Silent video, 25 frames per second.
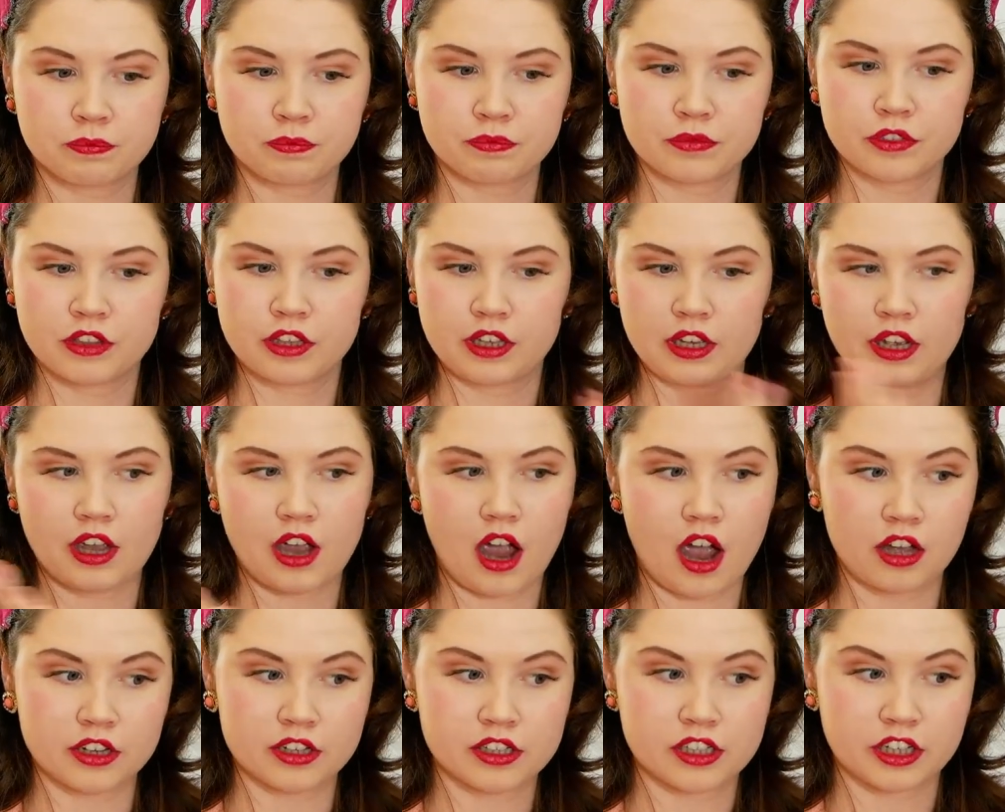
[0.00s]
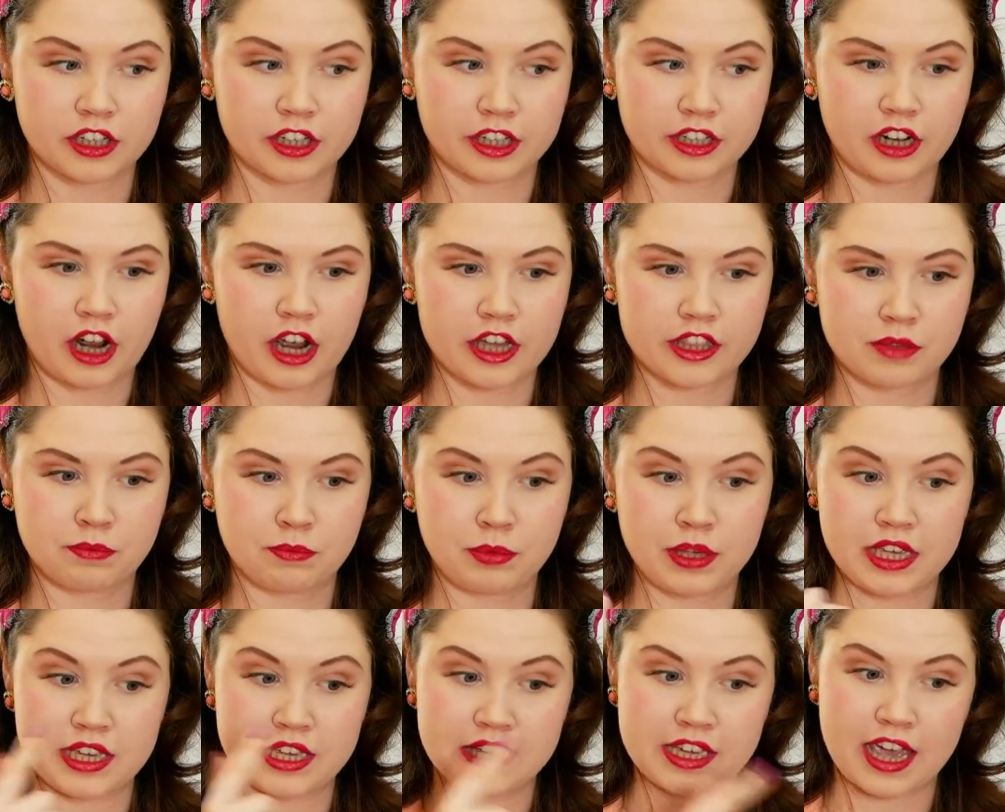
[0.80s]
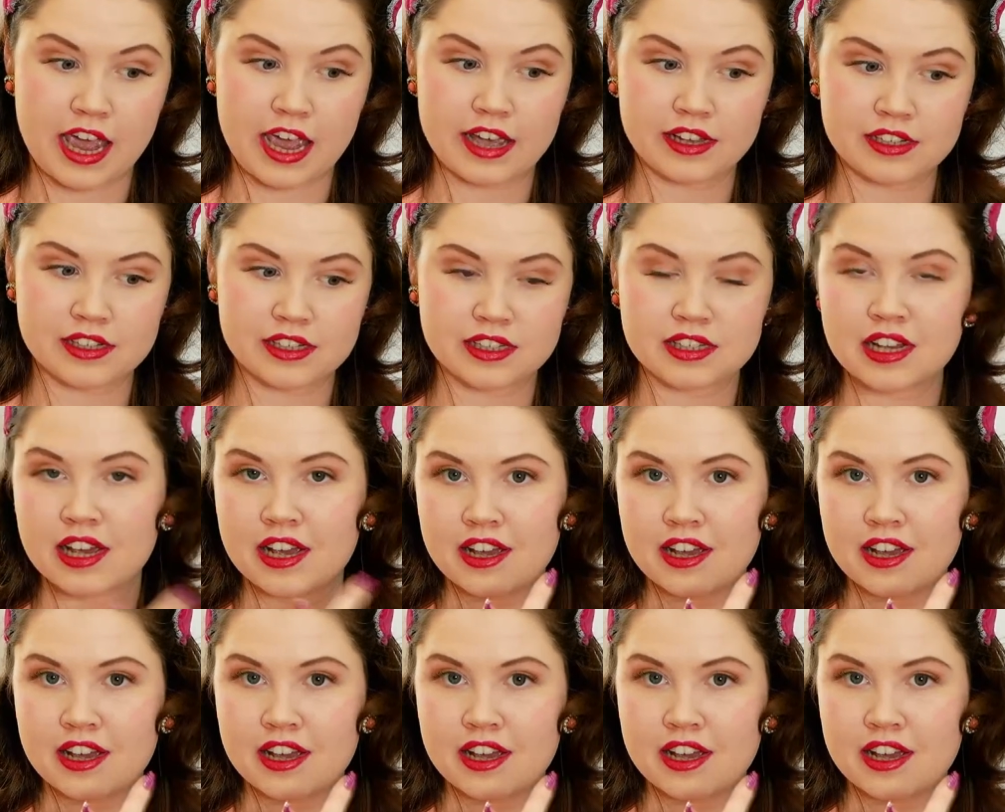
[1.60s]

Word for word: The answer can either be yes,